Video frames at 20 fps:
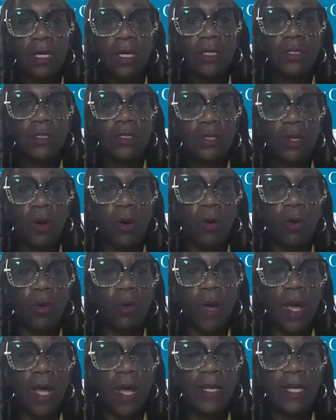
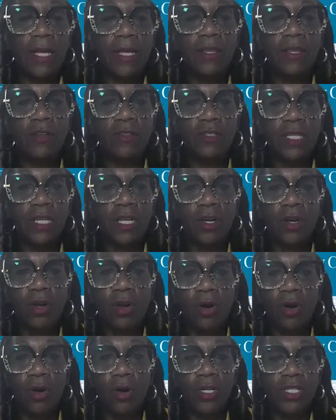So, and then there's an
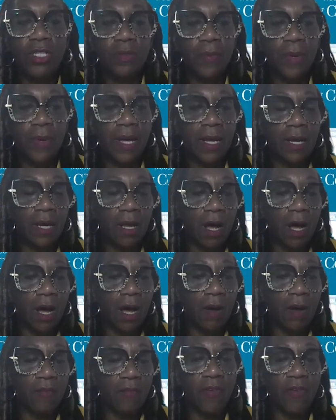encouragement
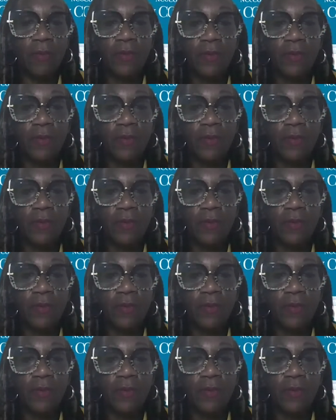from